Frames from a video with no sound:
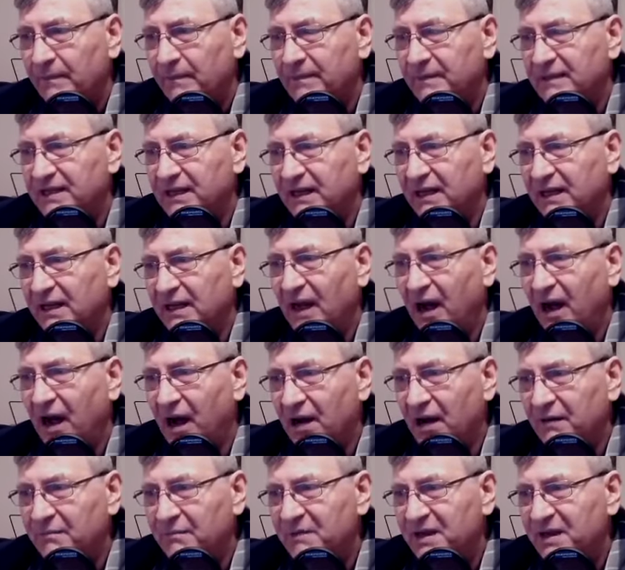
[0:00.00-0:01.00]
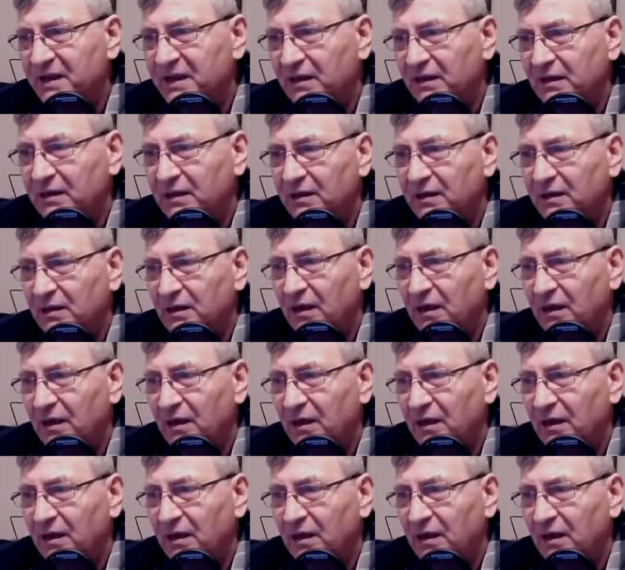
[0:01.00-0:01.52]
the army